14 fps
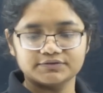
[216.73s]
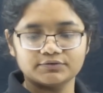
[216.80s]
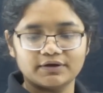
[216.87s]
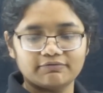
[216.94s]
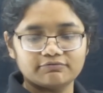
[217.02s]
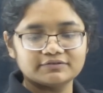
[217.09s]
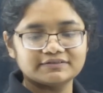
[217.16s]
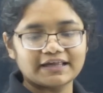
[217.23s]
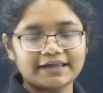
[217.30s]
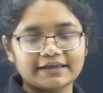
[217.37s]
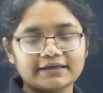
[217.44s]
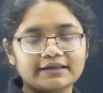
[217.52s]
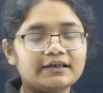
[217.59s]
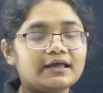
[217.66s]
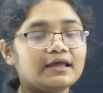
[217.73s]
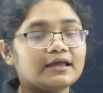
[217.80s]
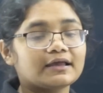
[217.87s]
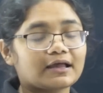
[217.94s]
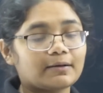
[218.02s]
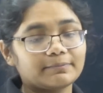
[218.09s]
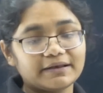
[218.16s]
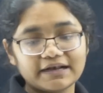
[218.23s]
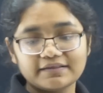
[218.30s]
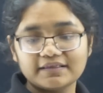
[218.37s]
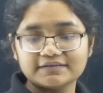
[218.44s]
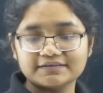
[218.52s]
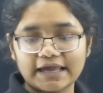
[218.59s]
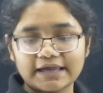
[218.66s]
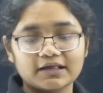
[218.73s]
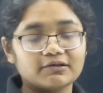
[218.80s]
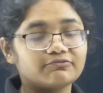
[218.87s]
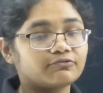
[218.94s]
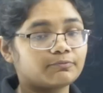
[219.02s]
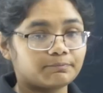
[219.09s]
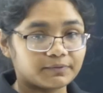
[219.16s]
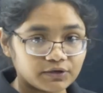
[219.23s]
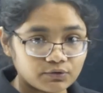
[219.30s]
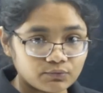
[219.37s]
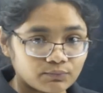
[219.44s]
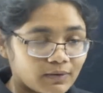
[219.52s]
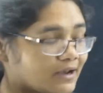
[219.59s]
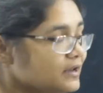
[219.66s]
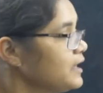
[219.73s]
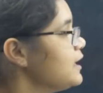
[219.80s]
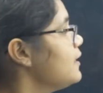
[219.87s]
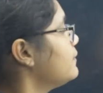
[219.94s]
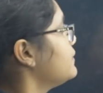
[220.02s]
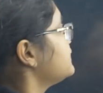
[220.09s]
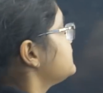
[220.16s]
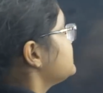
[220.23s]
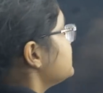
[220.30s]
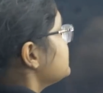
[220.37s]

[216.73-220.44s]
So you have to cycle, complete this cycle for PU1. This